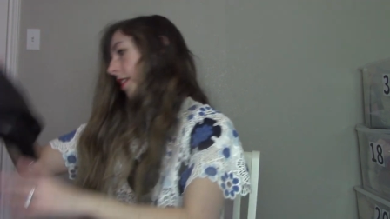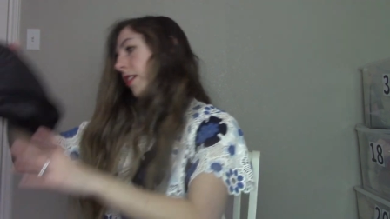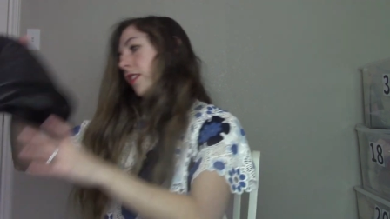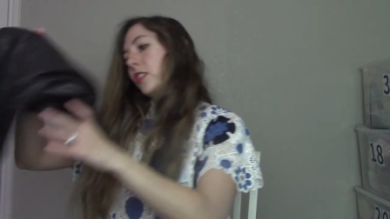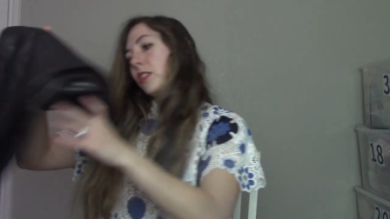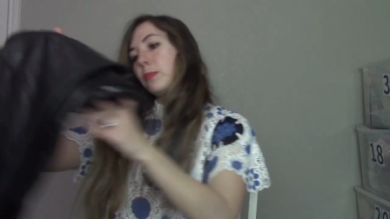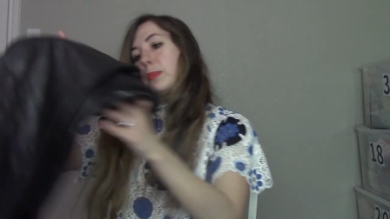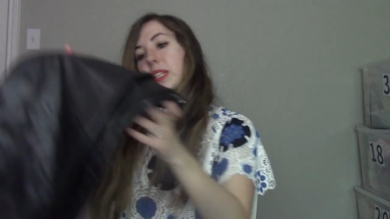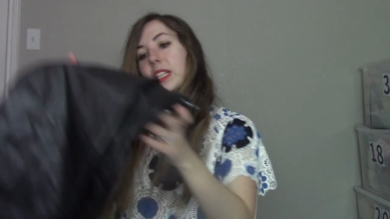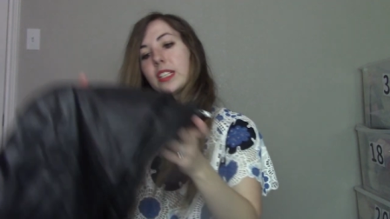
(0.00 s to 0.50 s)

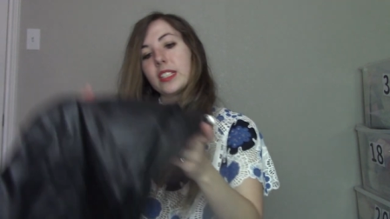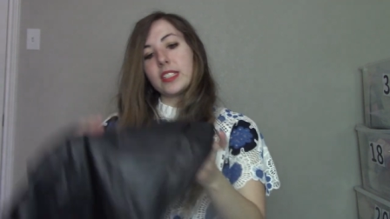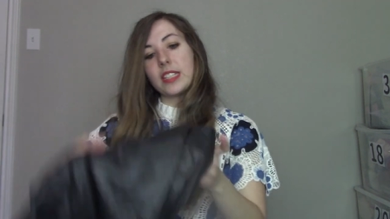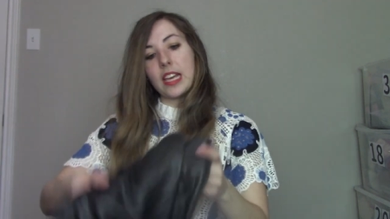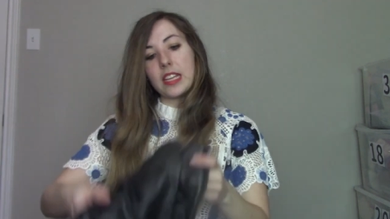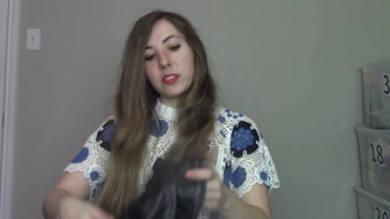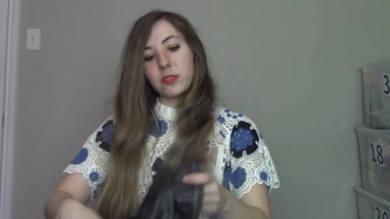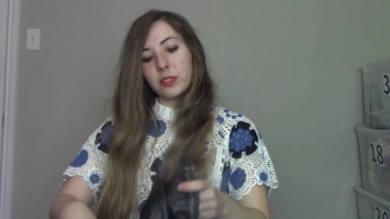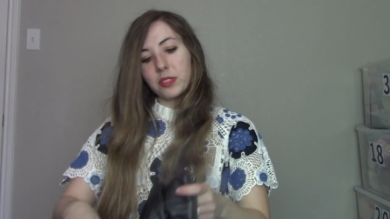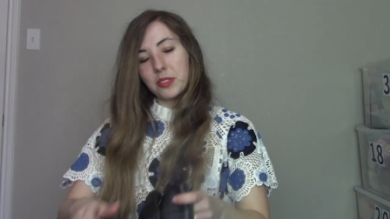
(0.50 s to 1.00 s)
Just because
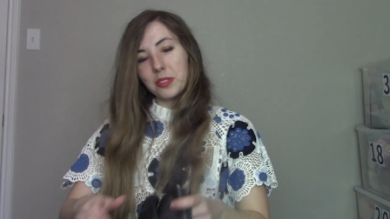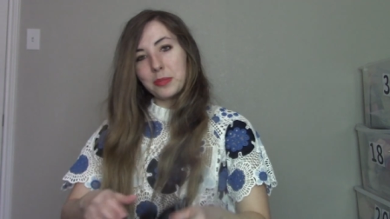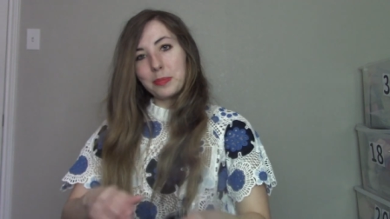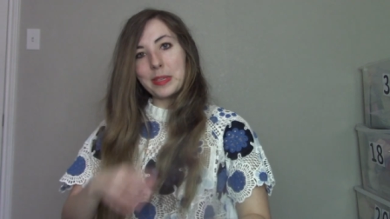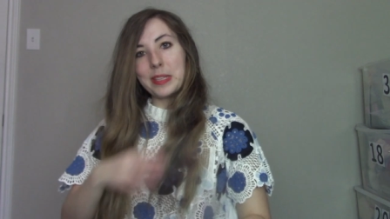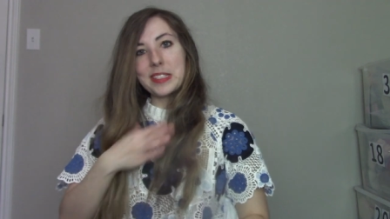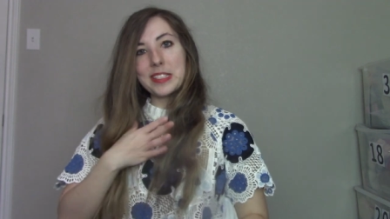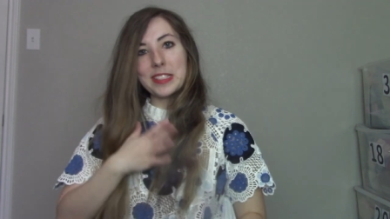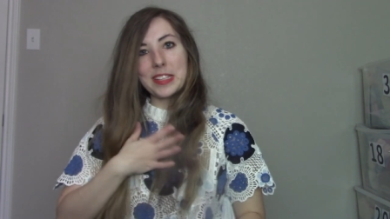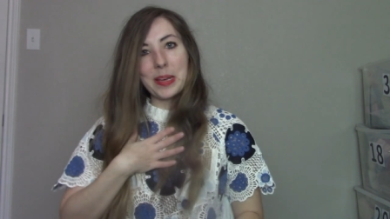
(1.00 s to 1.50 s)
that's one of those
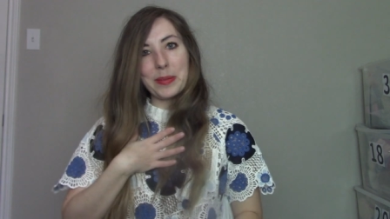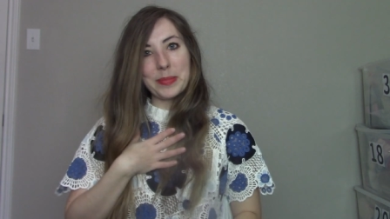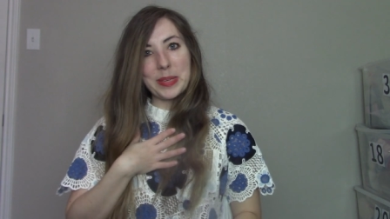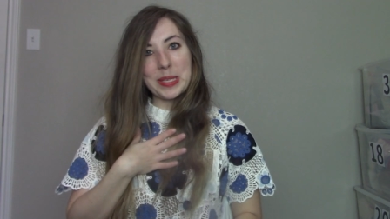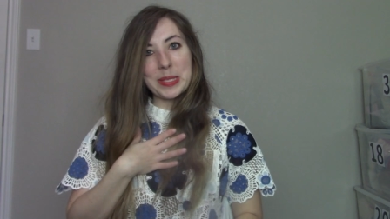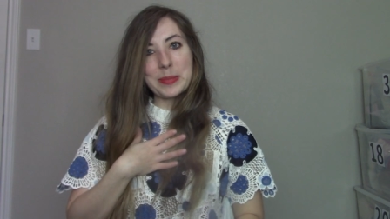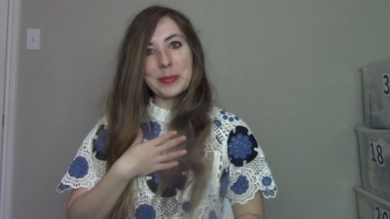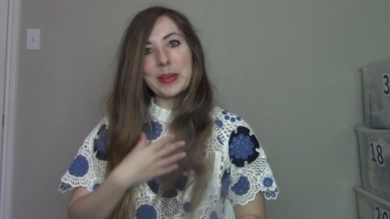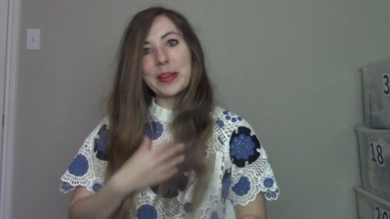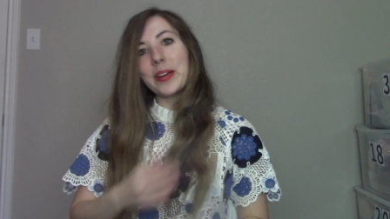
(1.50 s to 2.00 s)
pieces that
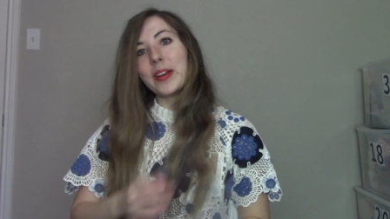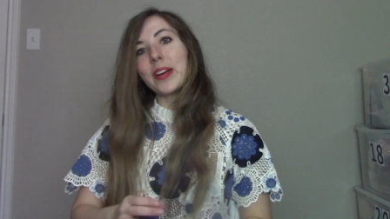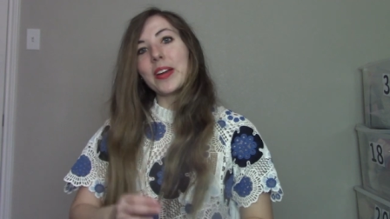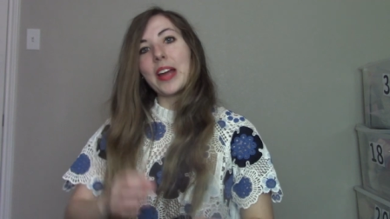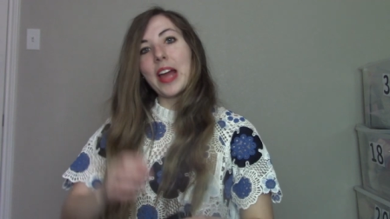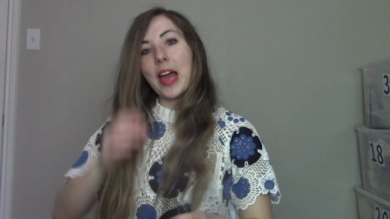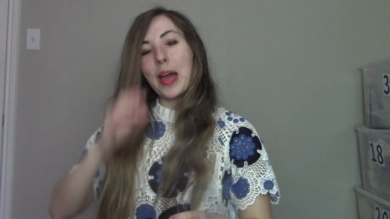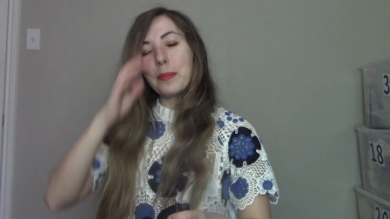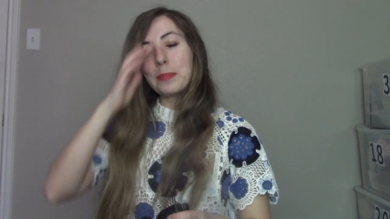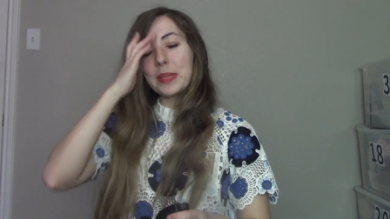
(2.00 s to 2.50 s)
makes my heart
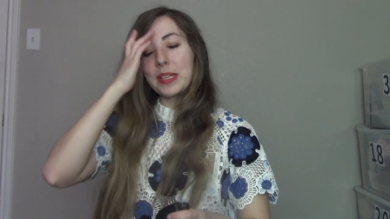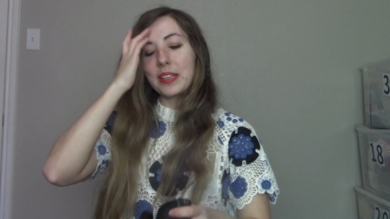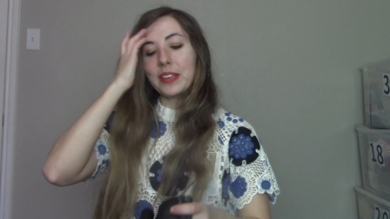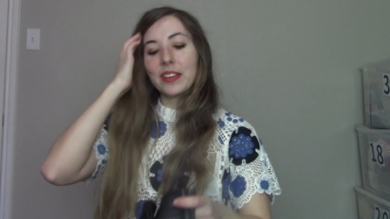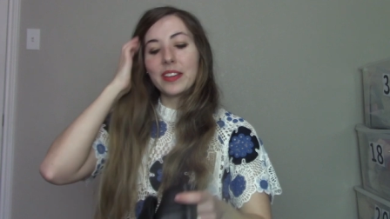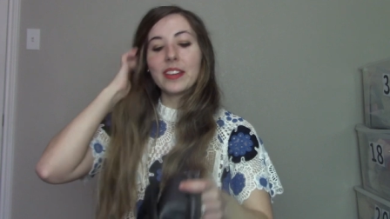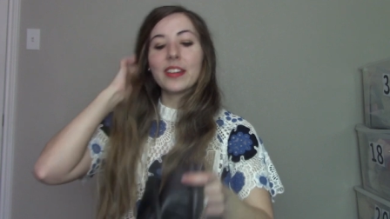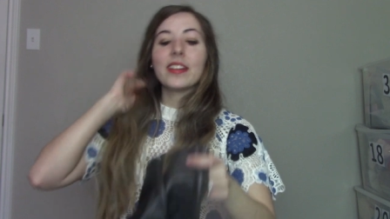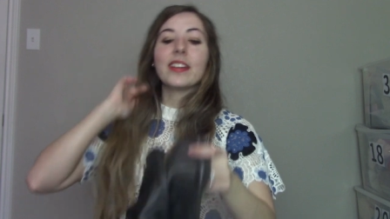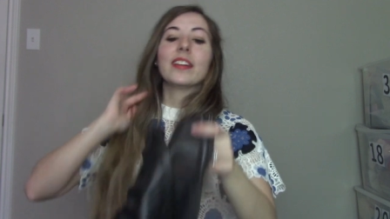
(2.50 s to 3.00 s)
happy.